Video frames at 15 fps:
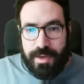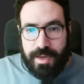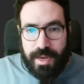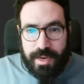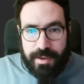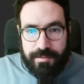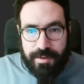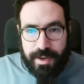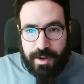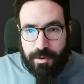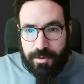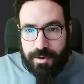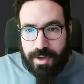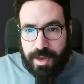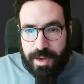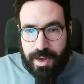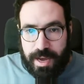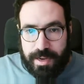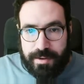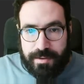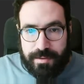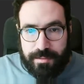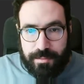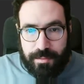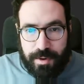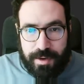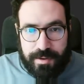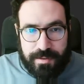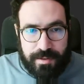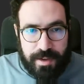And if I look at
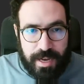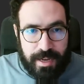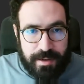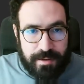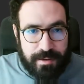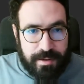what is that,